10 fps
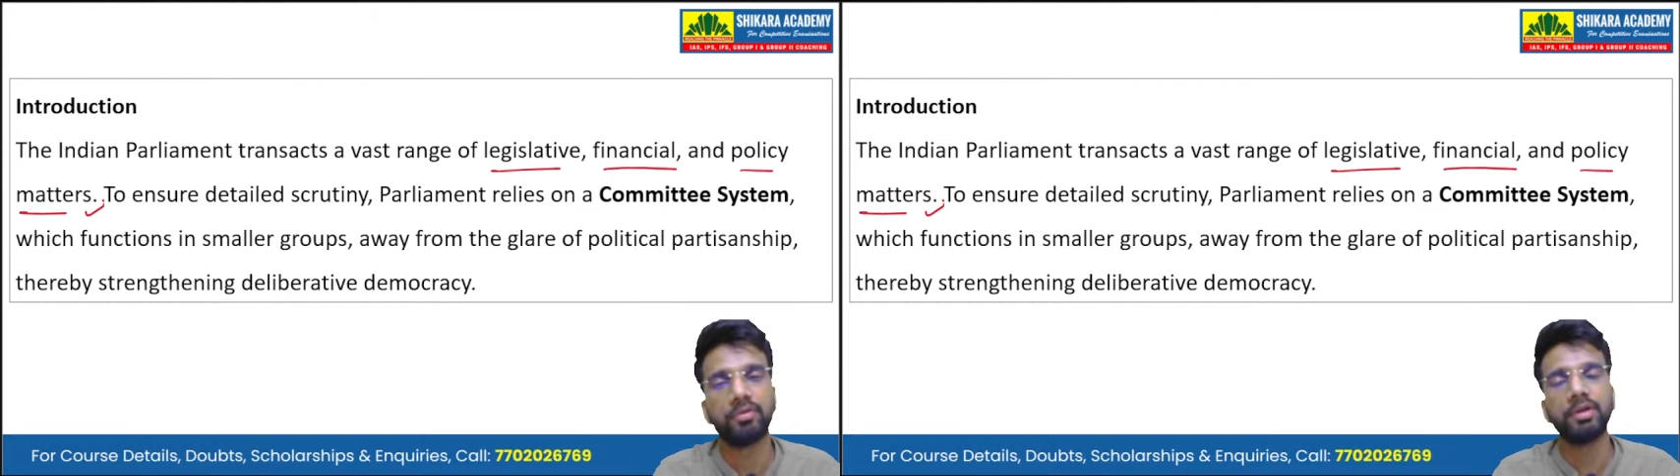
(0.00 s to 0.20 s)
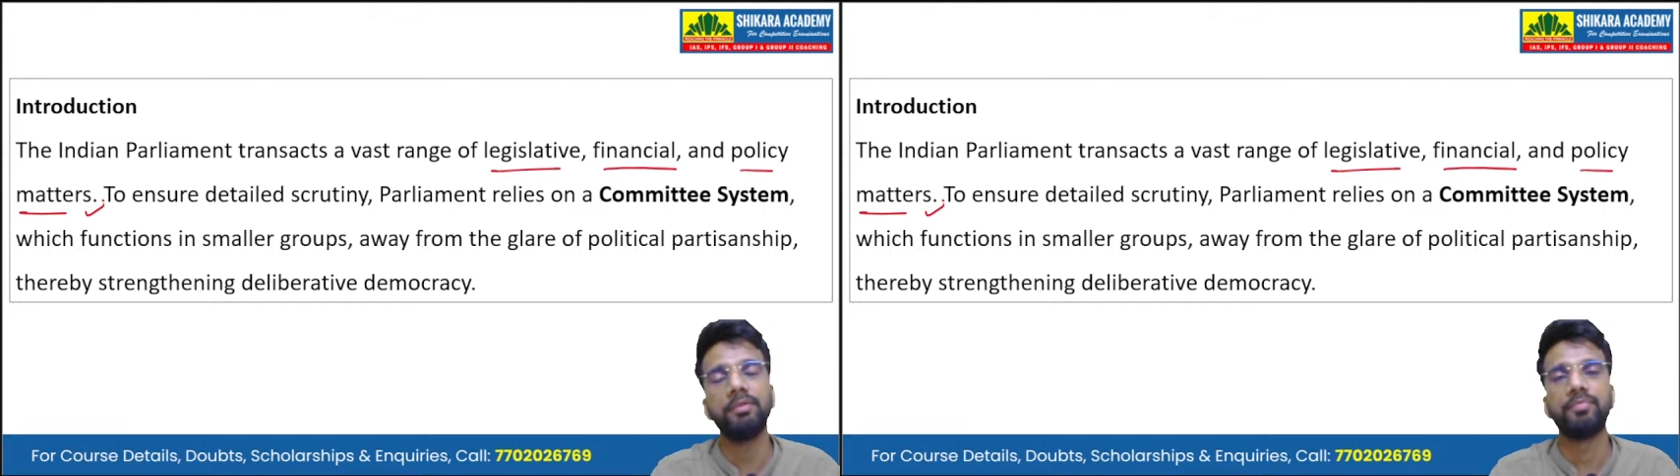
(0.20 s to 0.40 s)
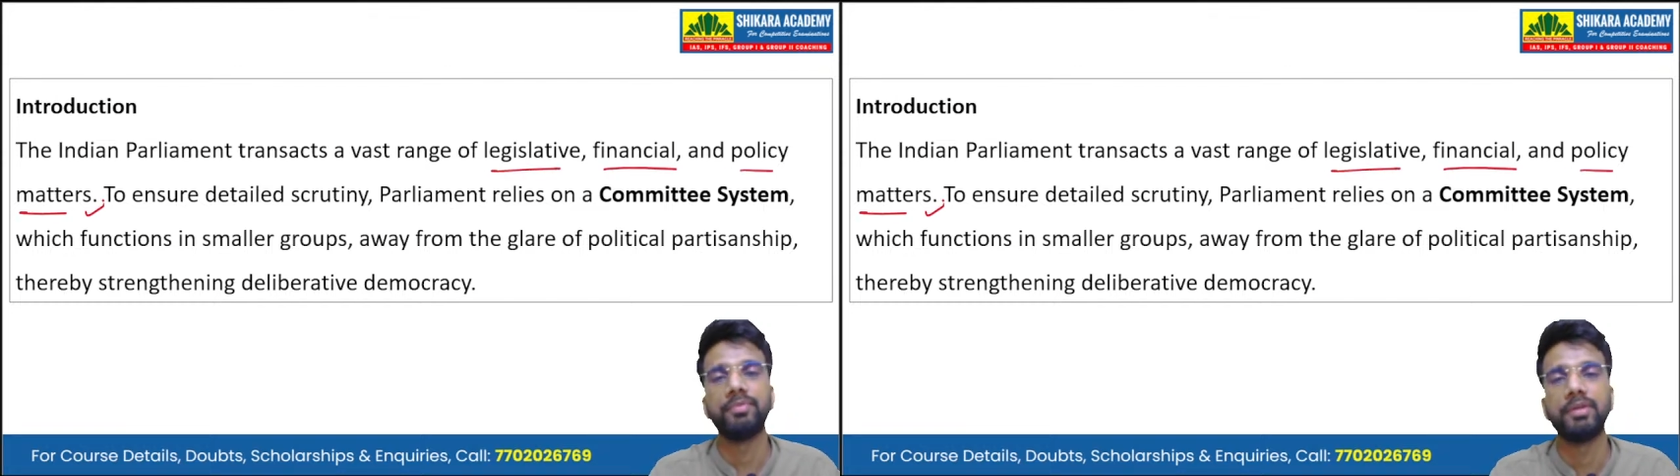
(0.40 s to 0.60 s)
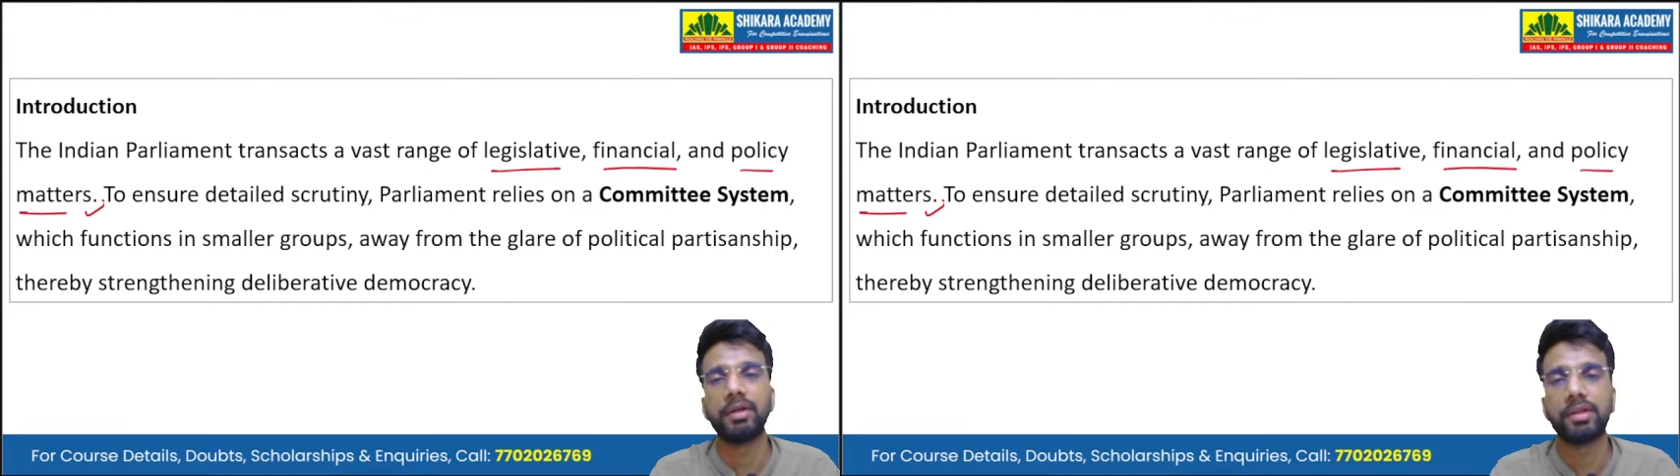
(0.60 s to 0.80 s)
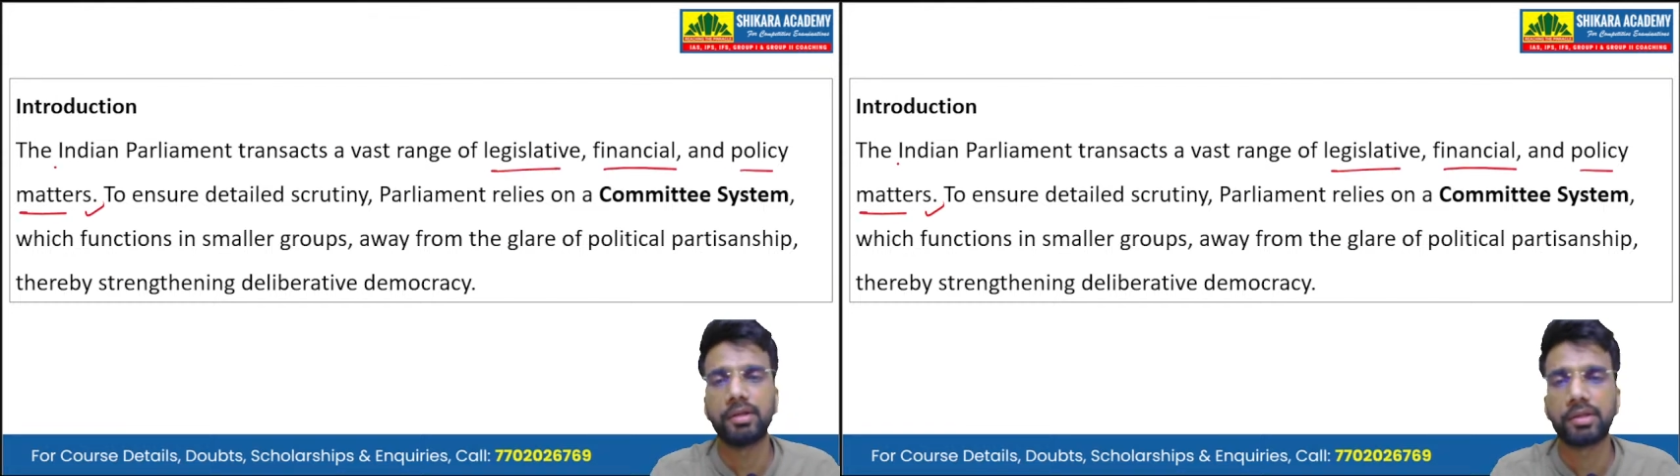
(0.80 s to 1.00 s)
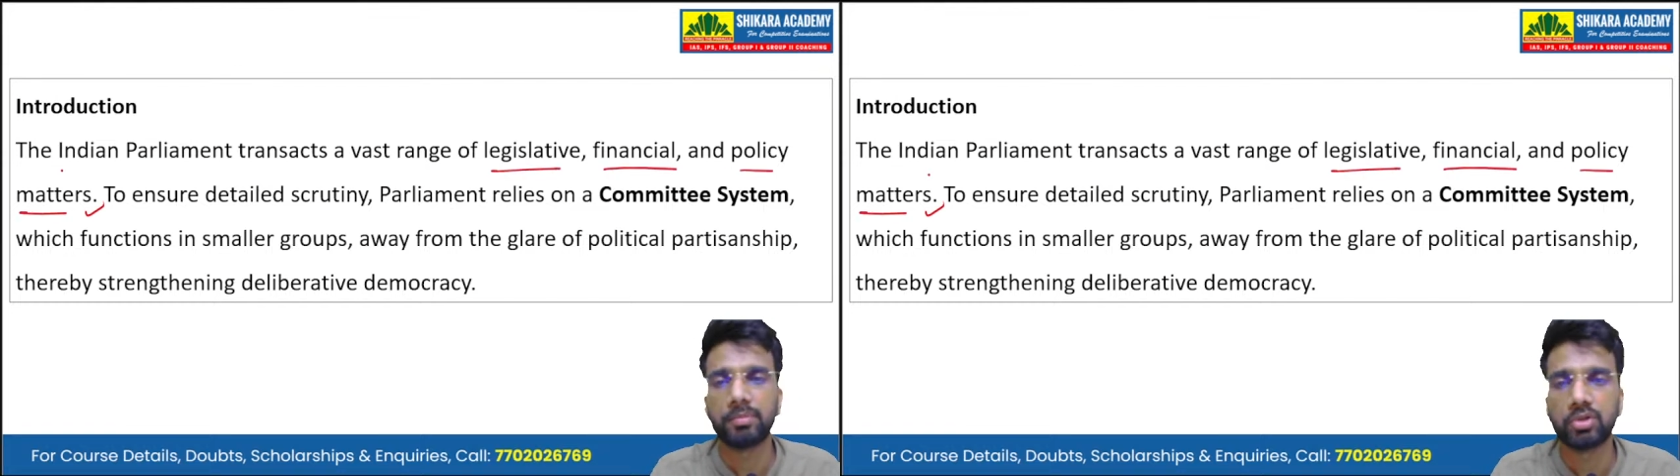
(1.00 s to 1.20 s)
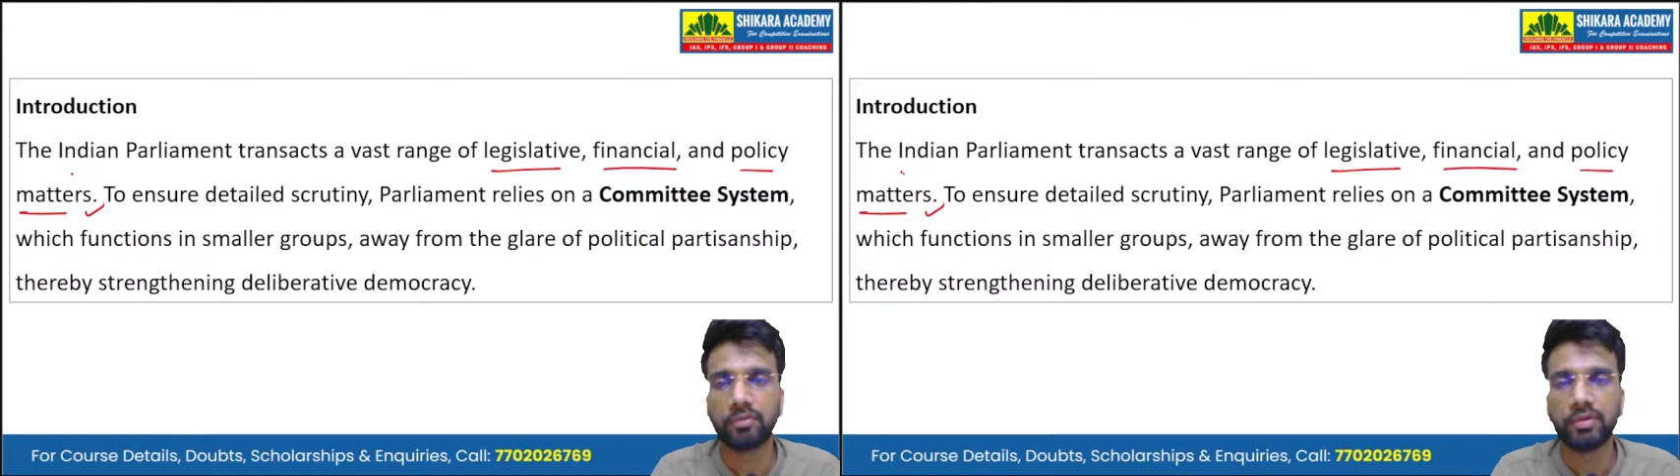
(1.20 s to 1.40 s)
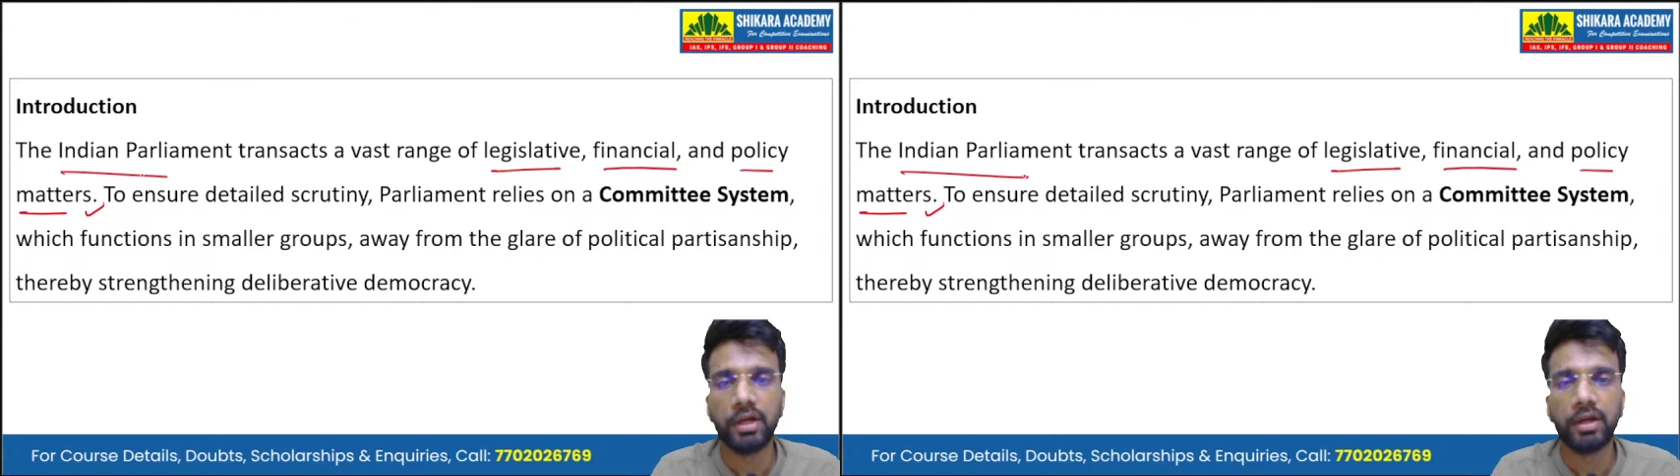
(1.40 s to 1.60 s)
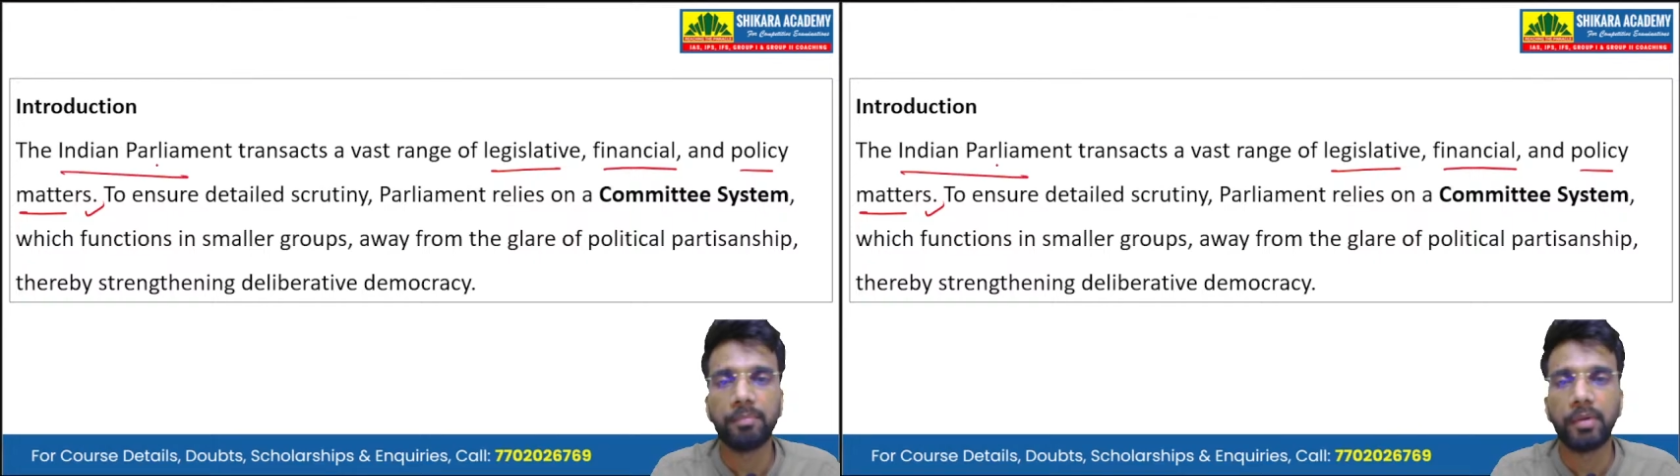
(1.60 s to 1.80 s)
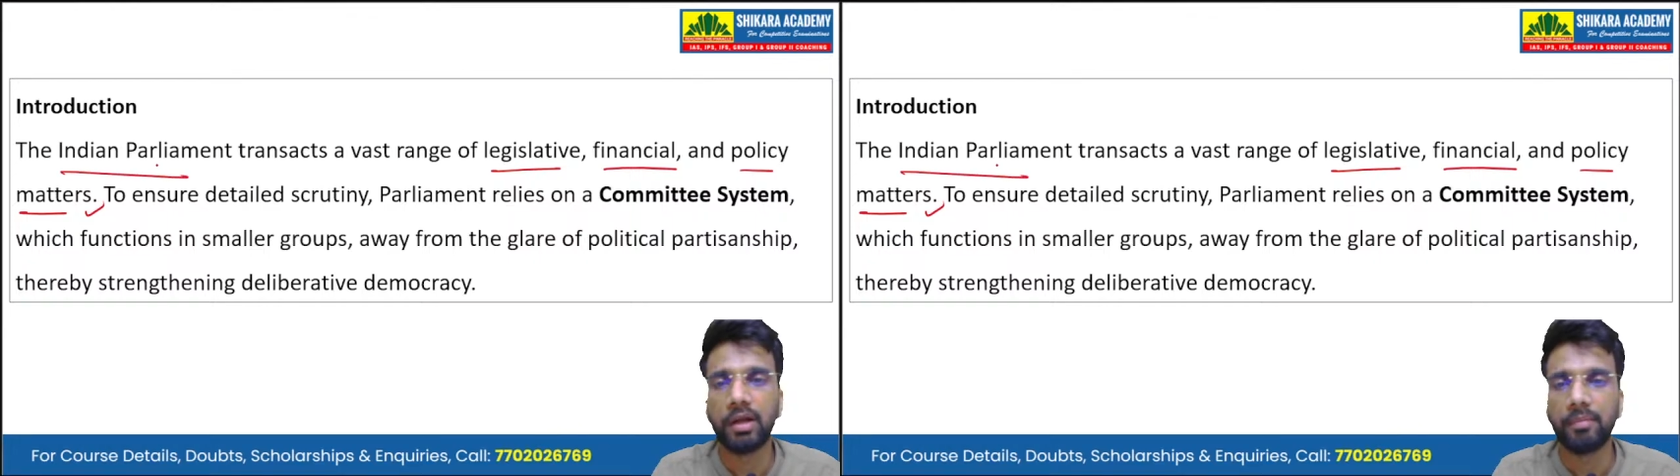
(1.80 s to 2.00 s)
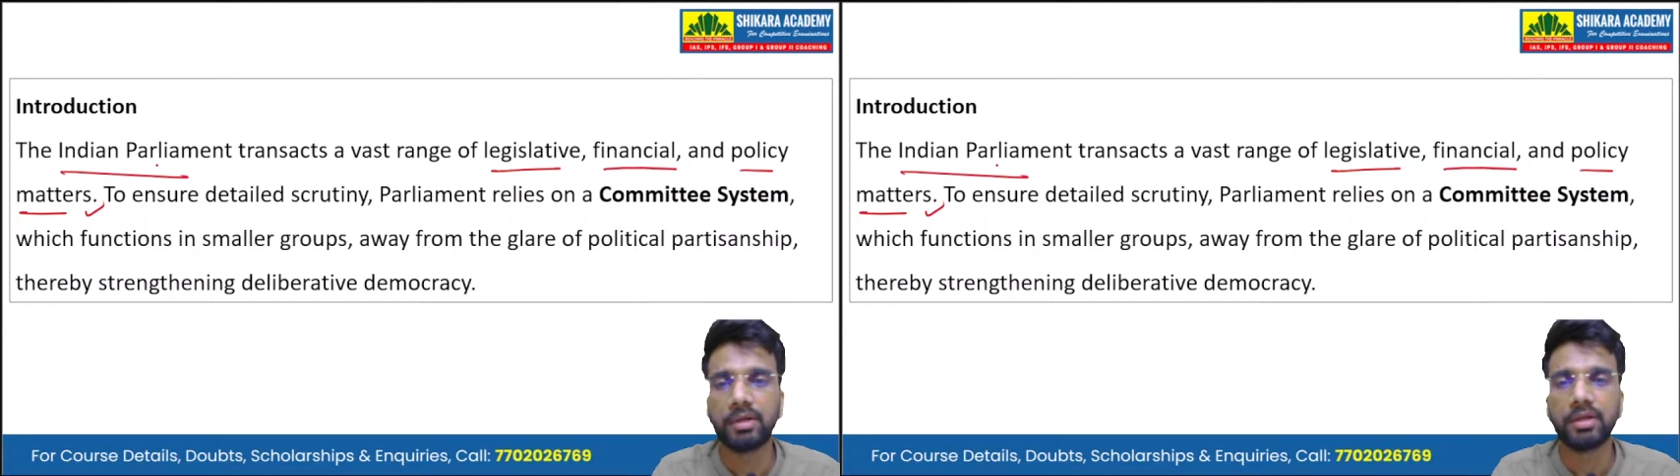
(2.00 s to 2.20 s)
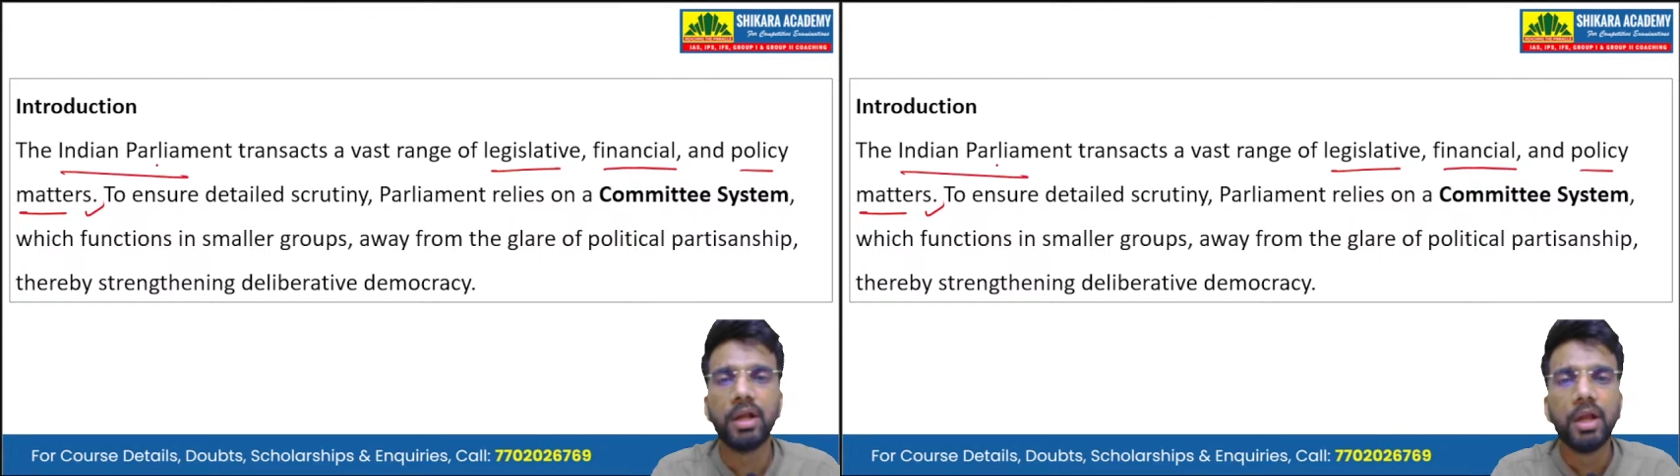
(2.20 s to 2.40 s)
Okay, that is a description of the Indian Parliament.